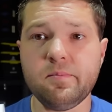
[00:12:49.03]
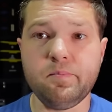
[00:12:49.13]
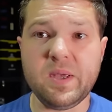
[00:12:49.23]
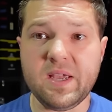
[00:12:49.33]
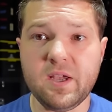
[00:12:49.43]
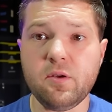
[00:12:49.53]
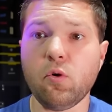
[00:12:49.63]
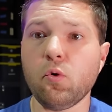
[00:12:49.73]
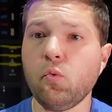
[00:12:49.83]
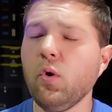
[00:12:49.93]
to be,
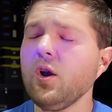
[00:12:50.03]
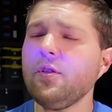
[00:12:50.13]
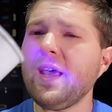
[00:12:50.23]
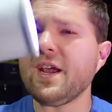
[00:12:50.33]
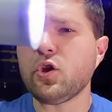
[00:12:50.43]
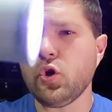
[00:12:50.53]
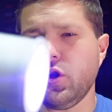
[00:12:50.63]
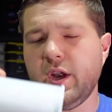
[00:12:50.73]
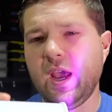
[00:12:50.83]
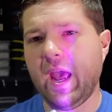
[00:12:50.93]
or what are they
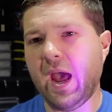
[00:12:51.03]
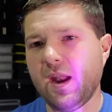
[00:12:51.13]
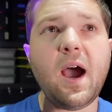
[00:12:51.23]
good at?